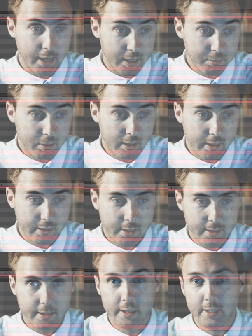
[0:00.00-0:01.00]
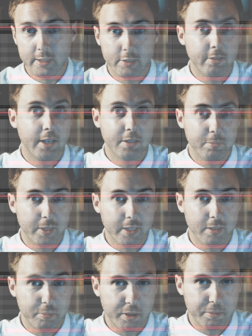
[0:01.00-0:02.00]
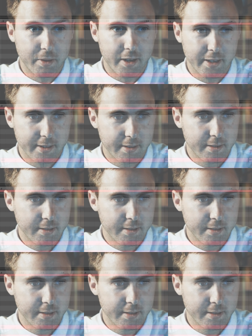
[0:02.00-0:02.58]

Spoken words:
A part, and then let's try to make the B part.